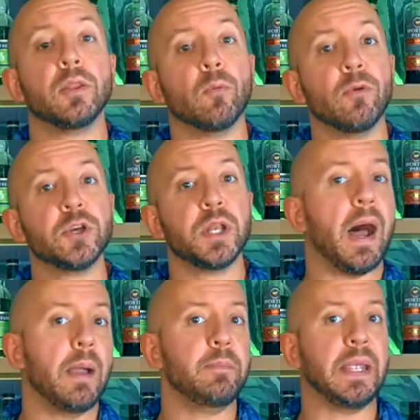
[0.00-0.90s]
The version
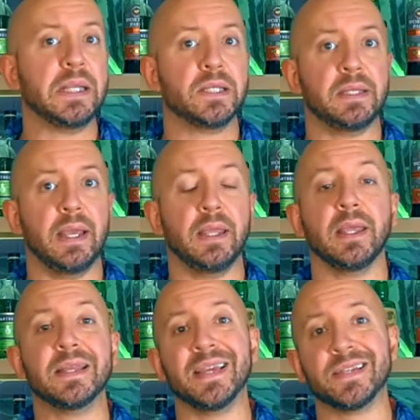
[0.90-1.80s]
I'm making today
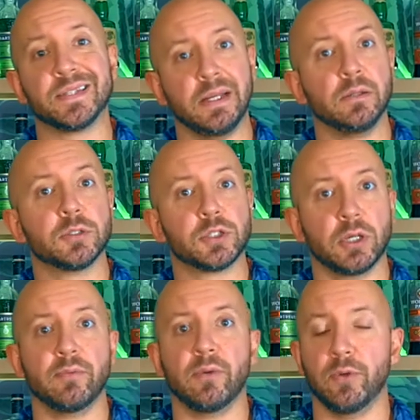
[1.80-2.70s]
is a single
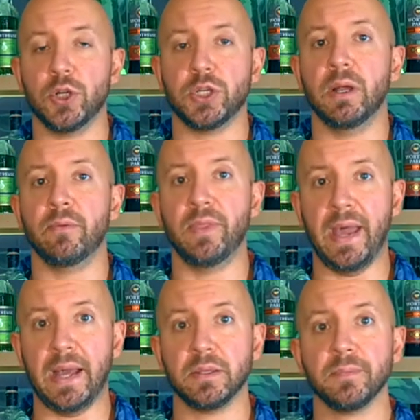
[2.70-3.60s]
serve version of
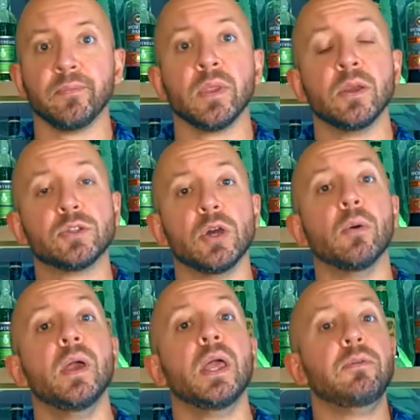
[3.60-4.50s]
that.
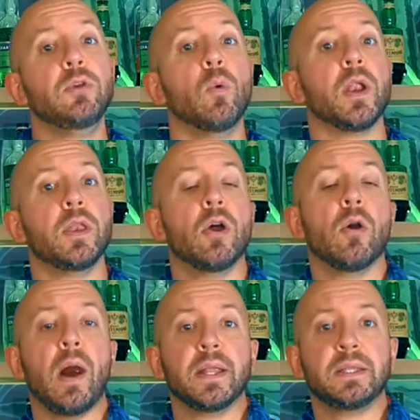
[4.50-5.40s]
So if you want to know
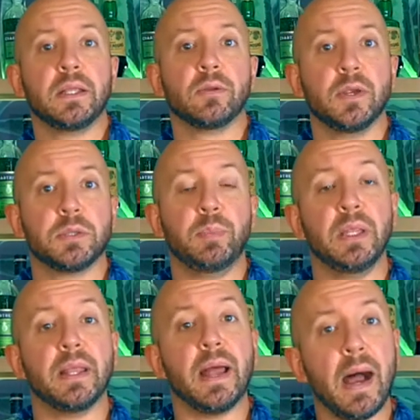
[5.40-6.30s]
how to take the
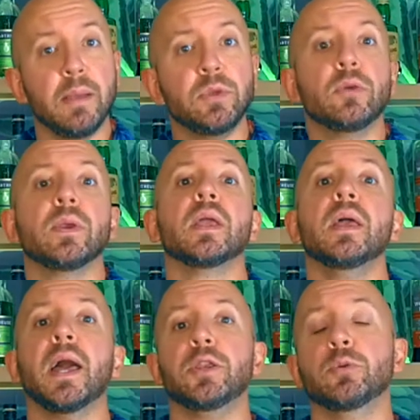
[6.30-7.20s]
recipe that I'm doing
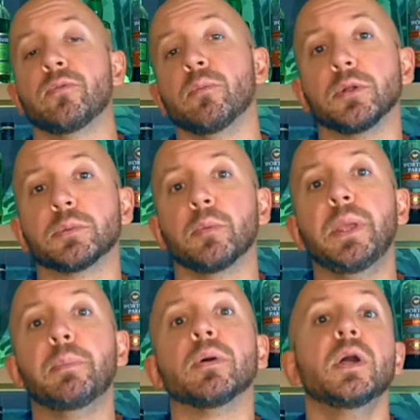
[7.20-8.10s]
and do it for multiple
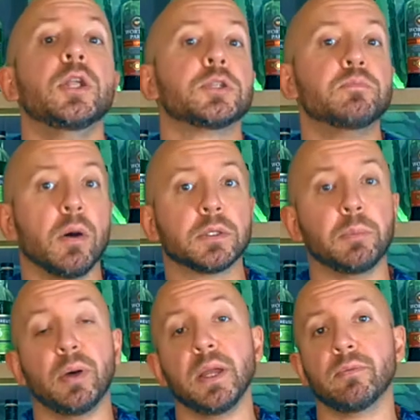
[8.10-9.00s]
people, just
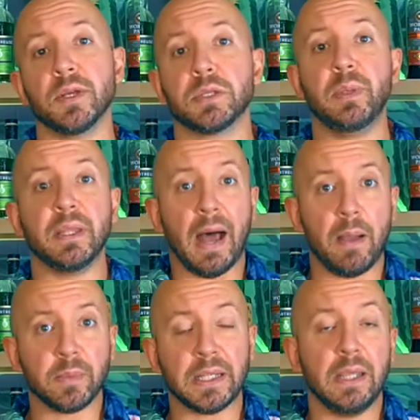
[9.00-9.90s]
multiply the recipe that
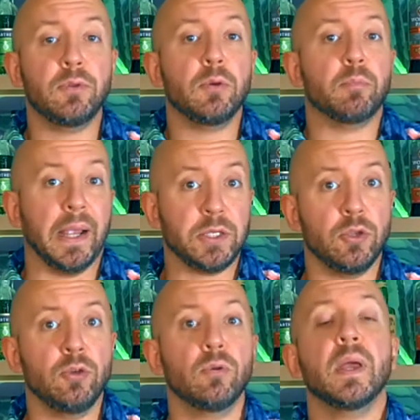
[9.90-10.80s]
I'm going to give you by
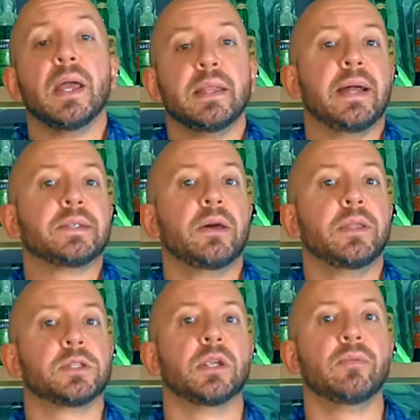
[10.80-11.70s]
two, and that's how
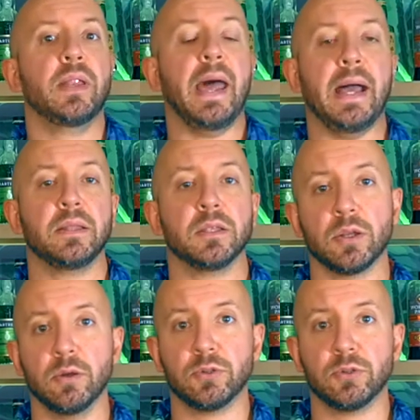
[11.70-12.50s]
they serve it at the Sorrow